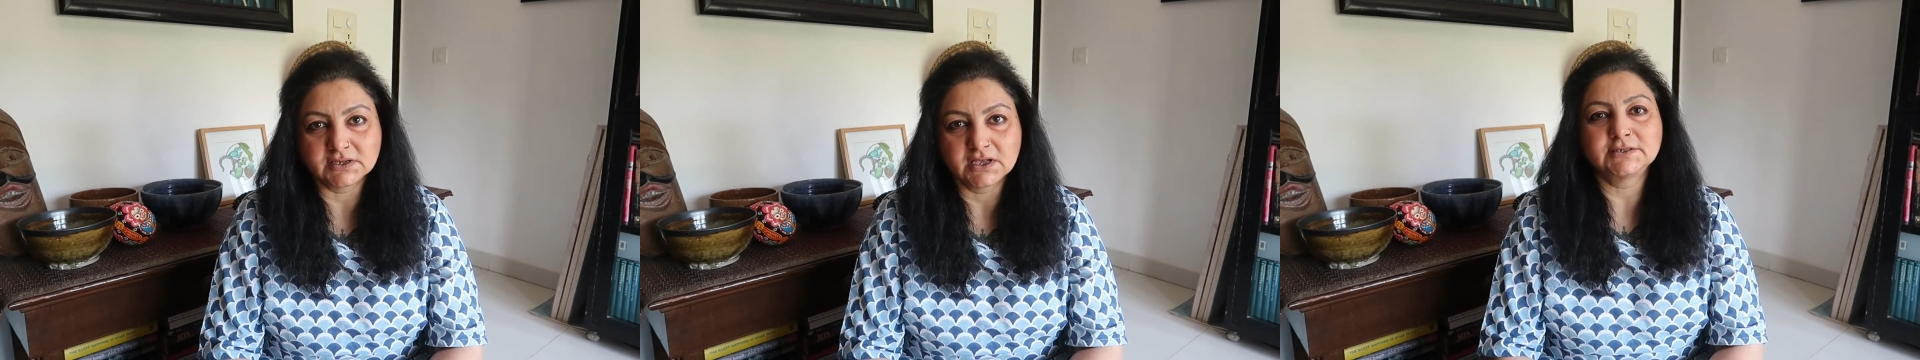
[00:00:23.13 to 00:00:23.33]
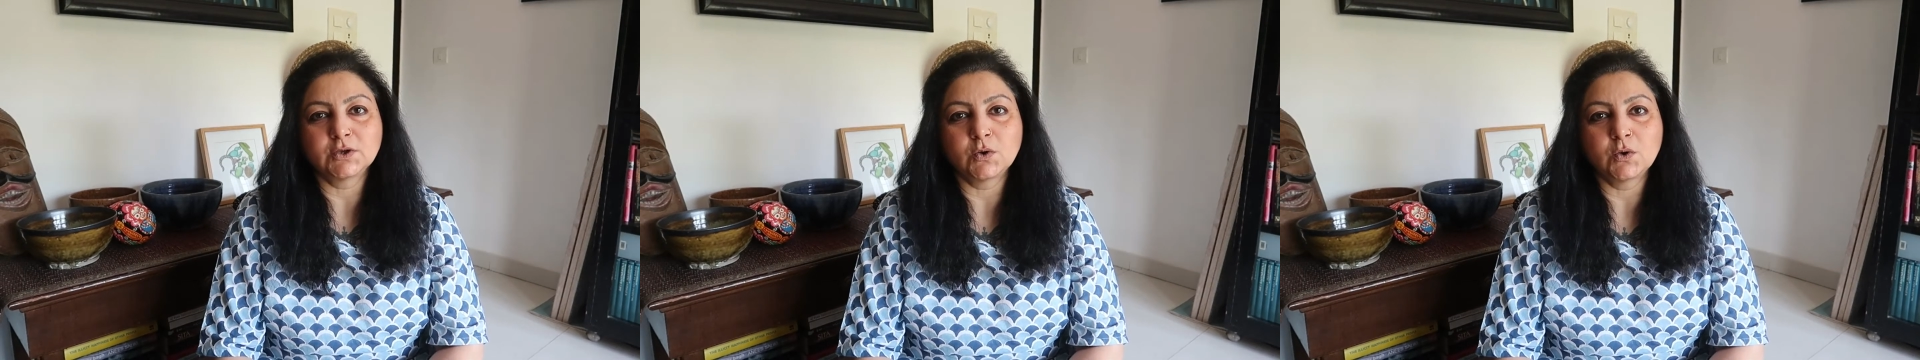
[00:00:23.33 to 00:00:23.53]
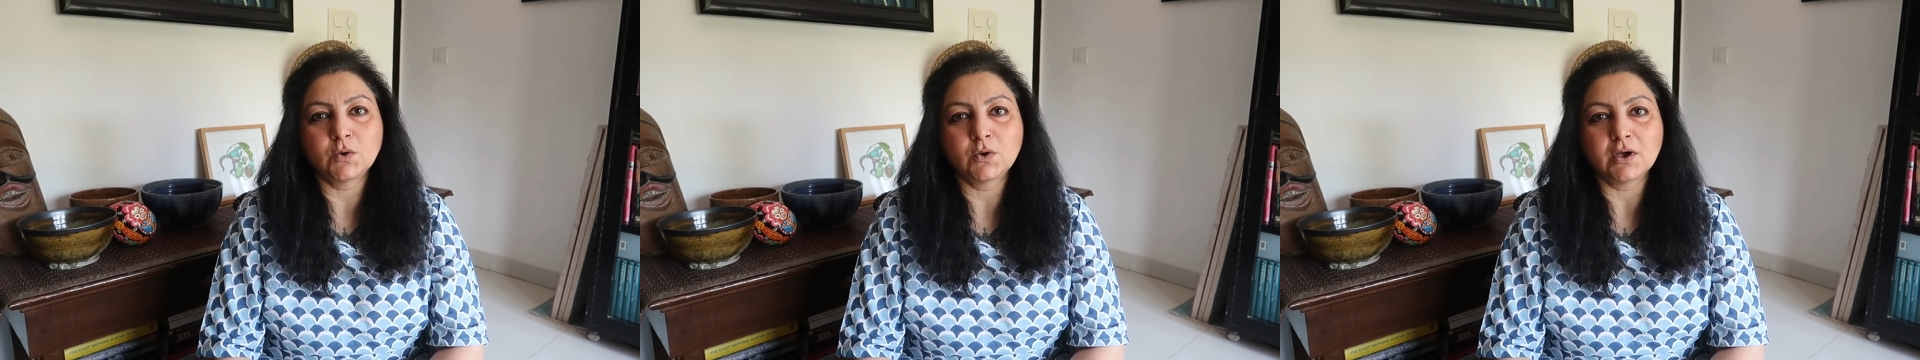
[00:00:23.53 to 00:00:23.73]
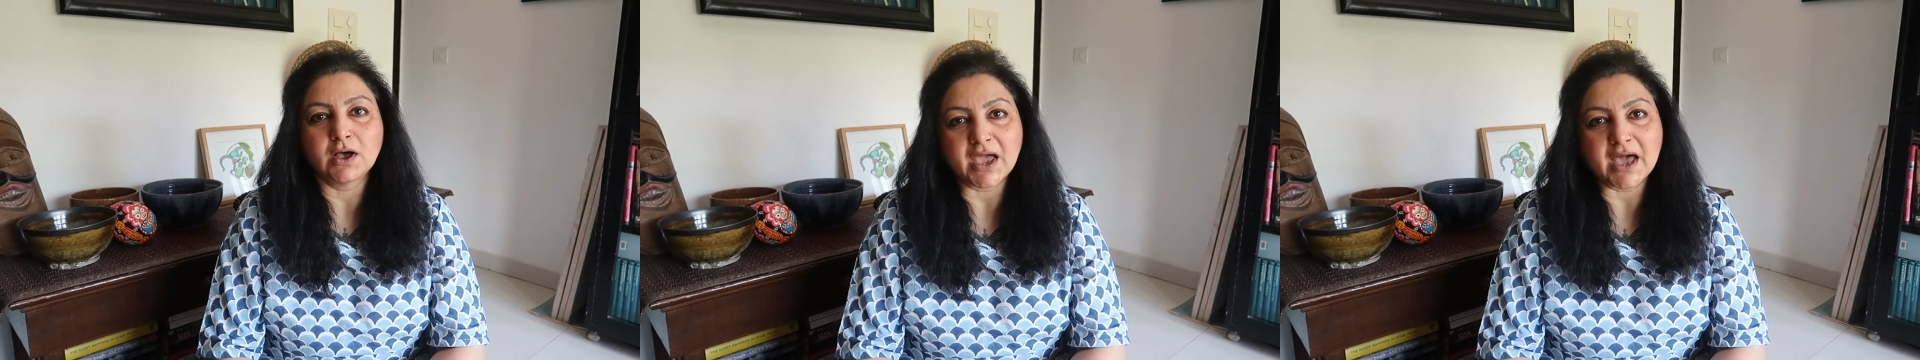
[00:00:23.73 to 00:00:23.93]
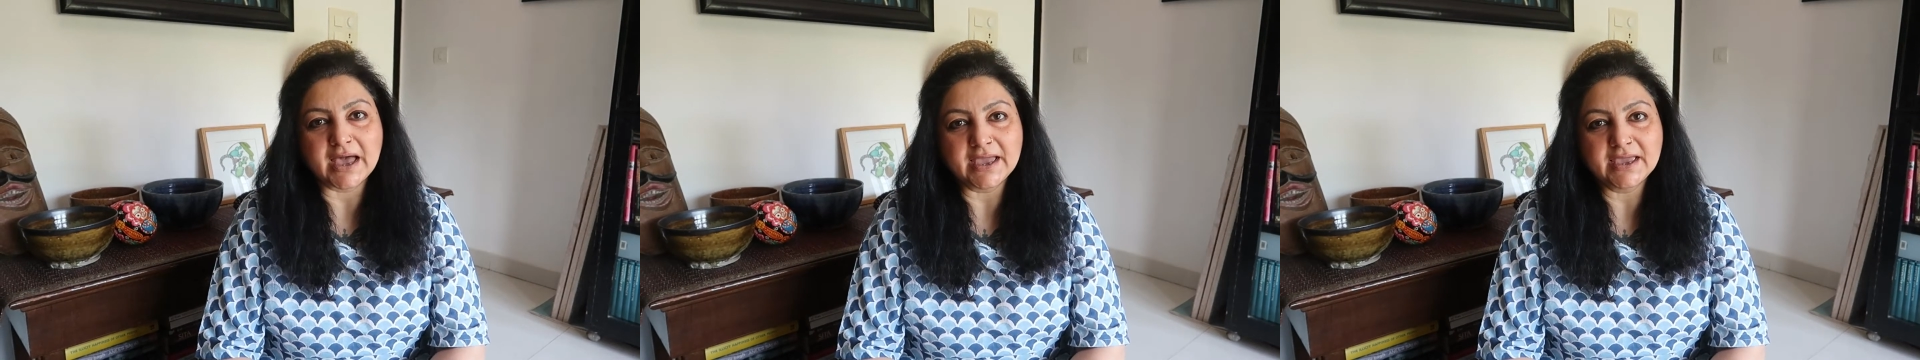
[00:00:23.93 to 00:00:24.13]
So
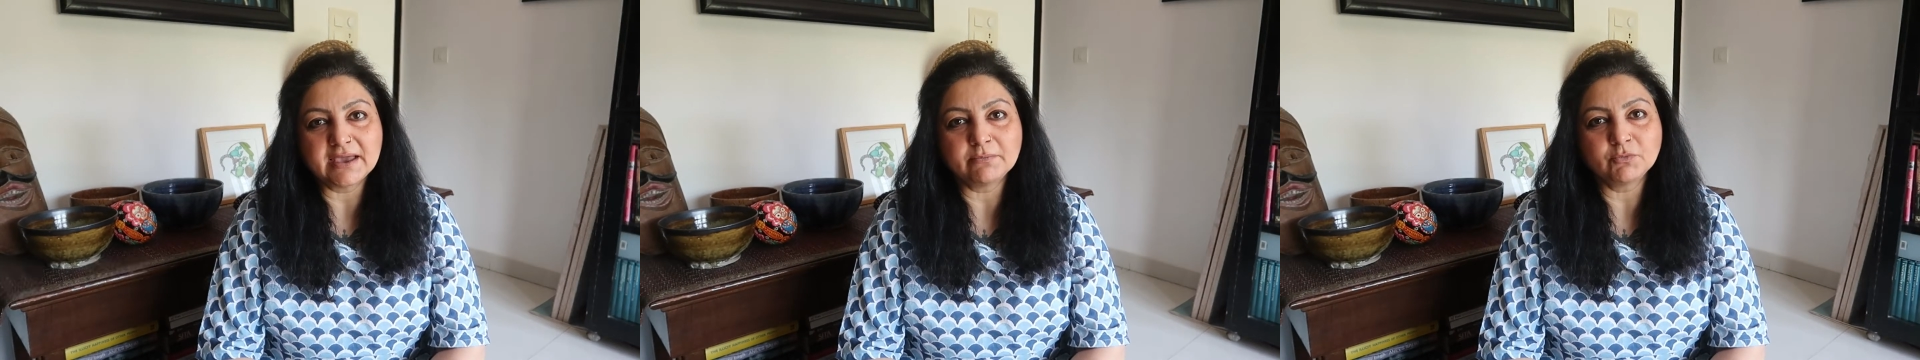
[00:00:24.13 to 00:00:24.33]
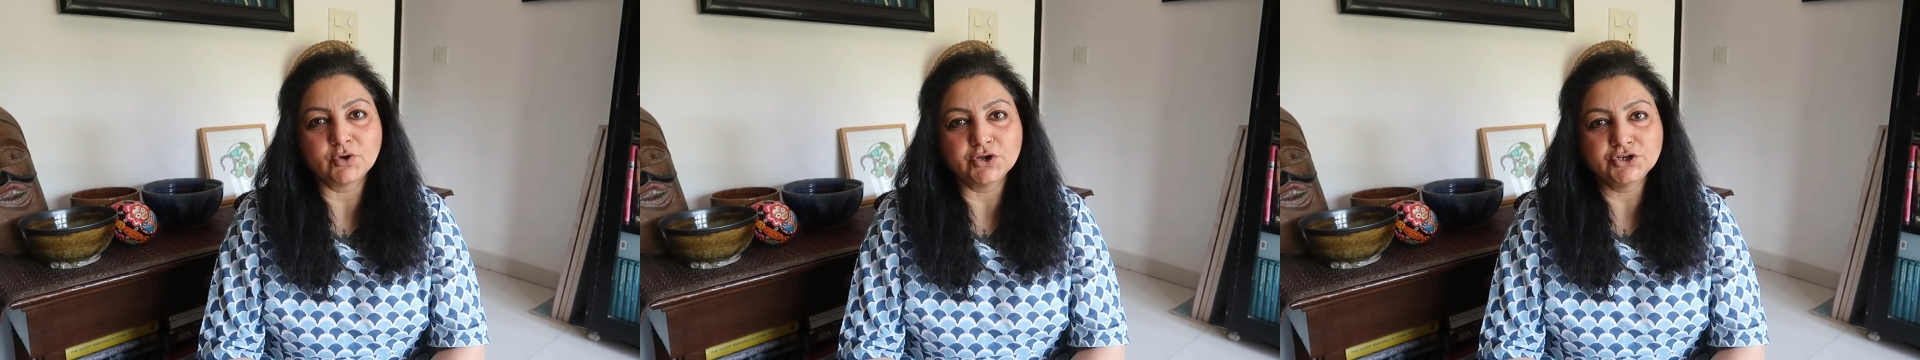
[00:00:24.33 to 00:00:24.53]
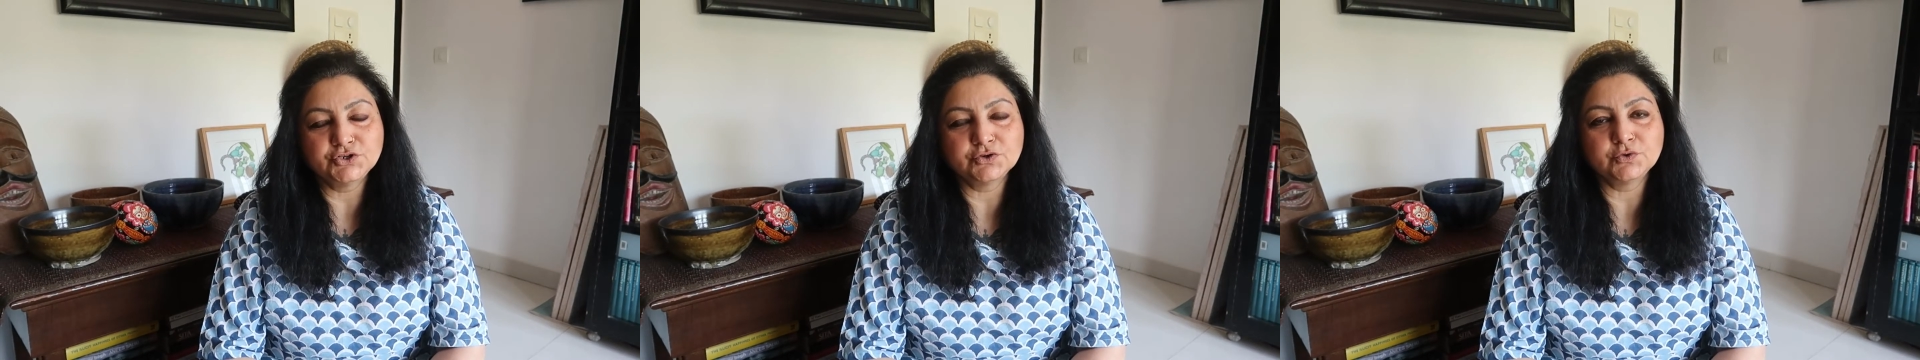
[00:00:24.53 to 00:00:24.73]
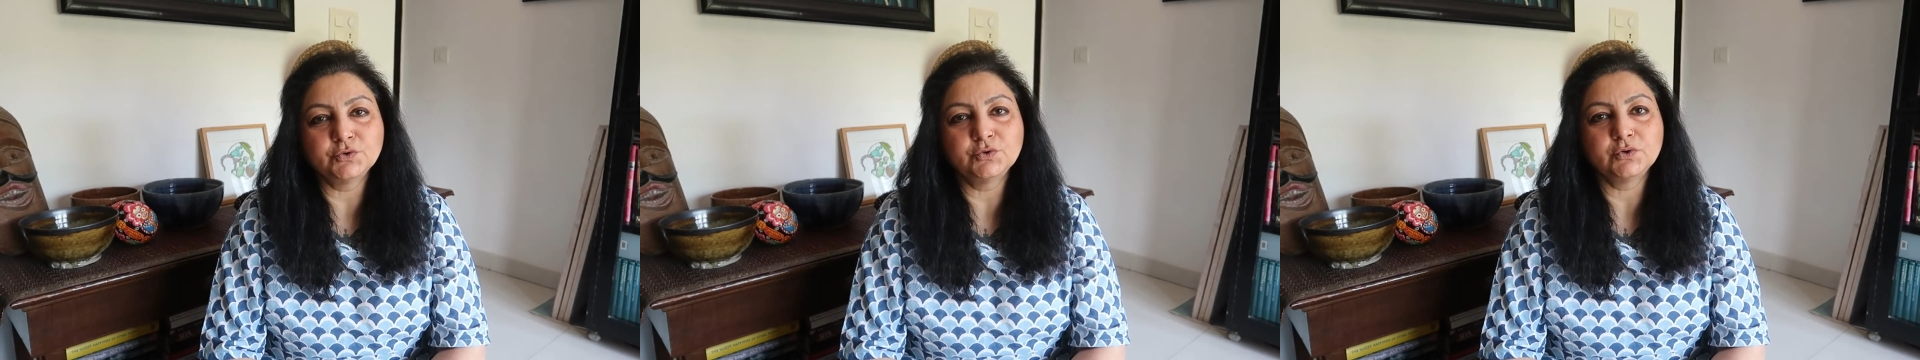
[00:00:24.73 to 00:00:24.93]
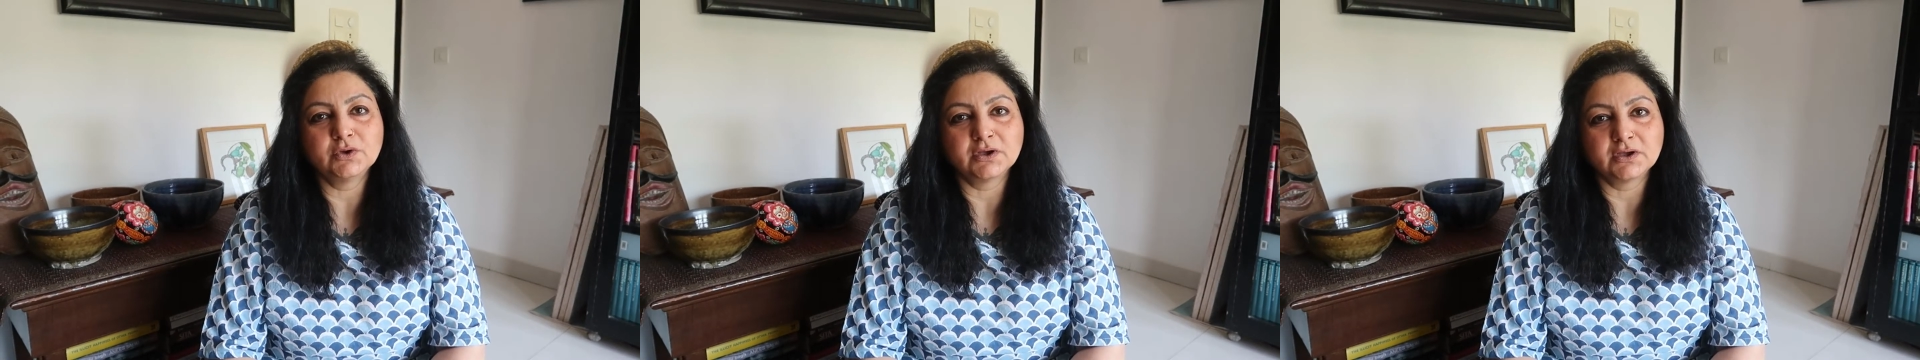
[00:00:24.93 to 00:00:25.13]
I am going
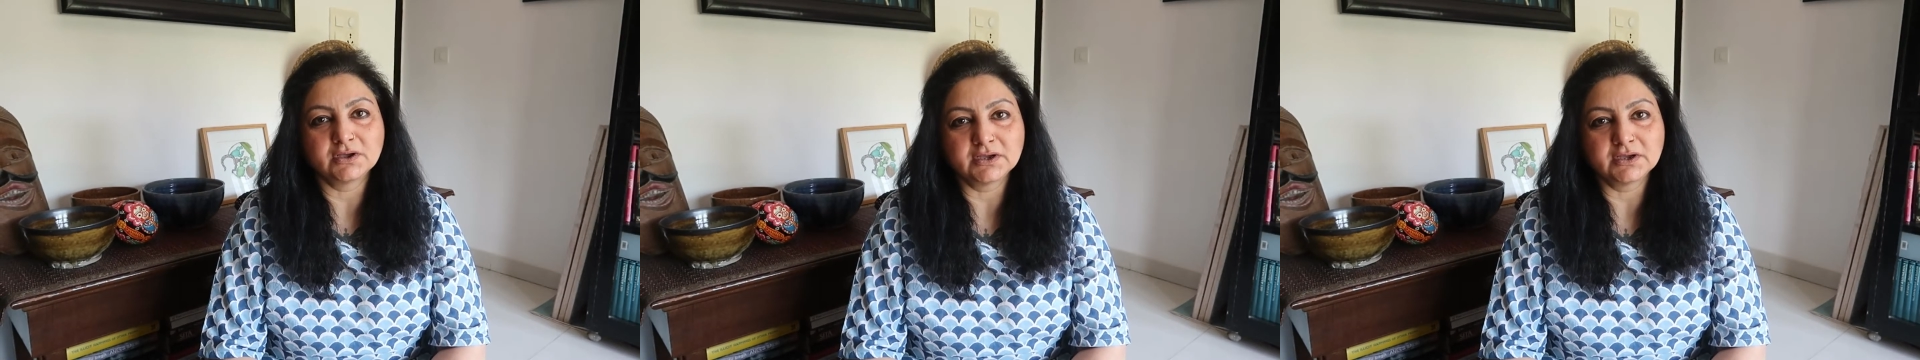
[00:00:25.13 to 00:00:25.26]
to